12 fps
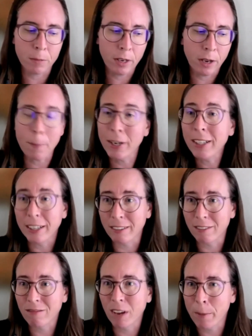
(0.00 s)

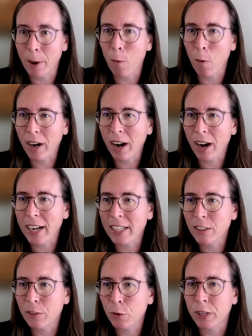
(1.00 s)
opinion about what
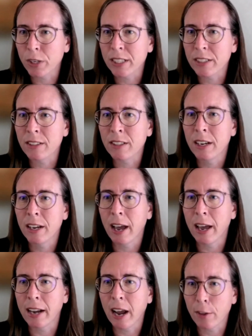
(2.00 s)
kinds of trees
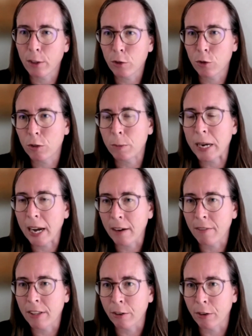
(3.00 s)
and how those trees behave in their